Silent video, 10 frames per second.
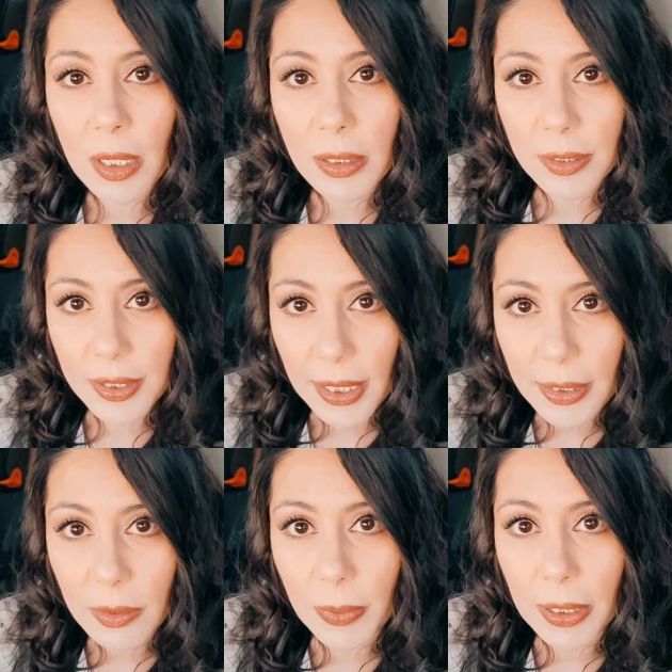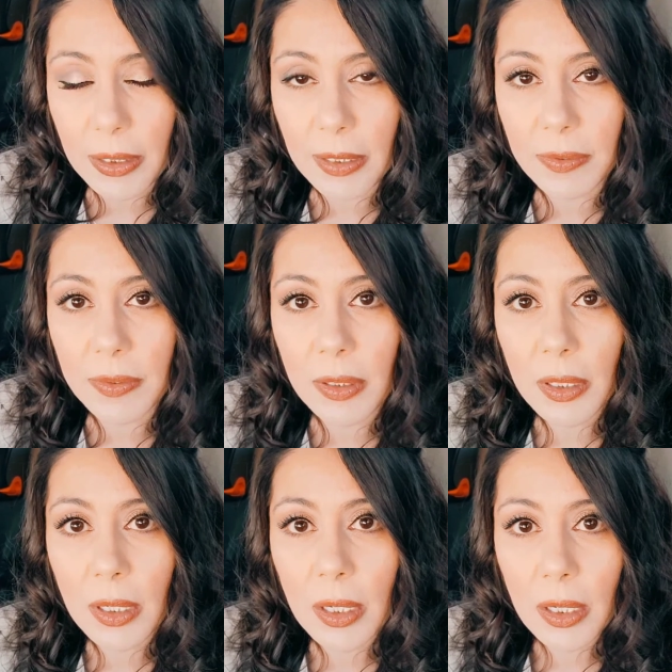The second awareness
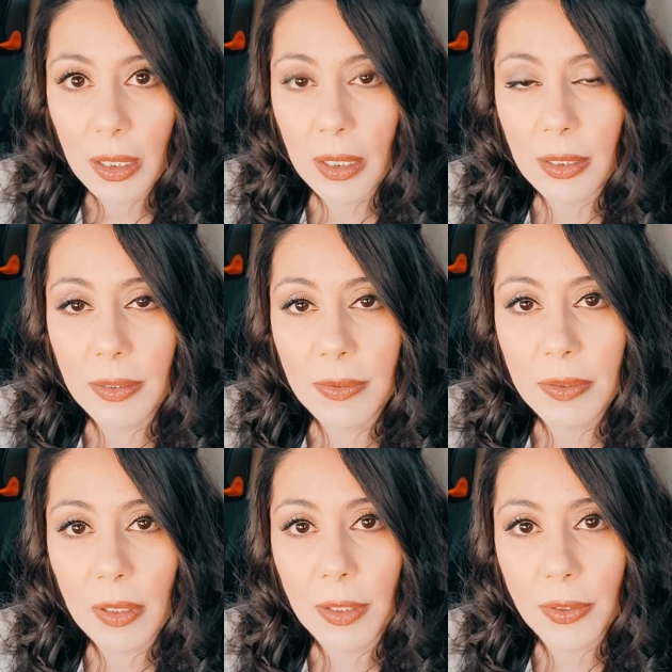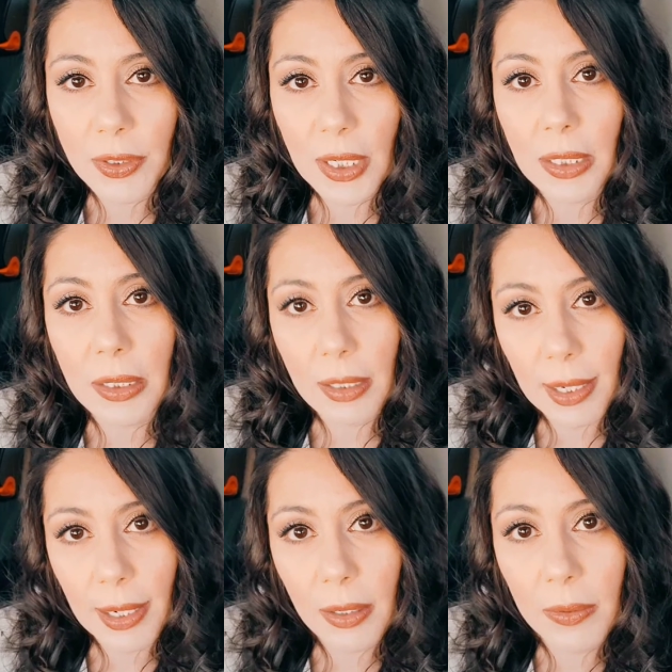is understanding
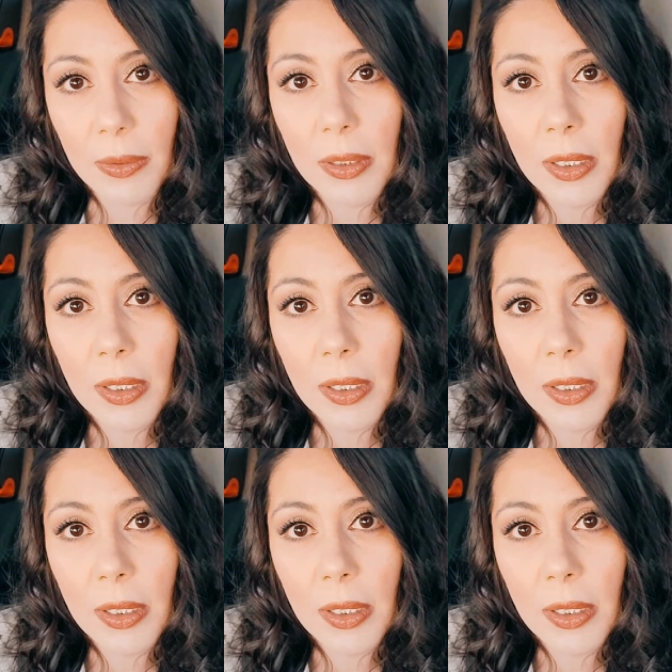how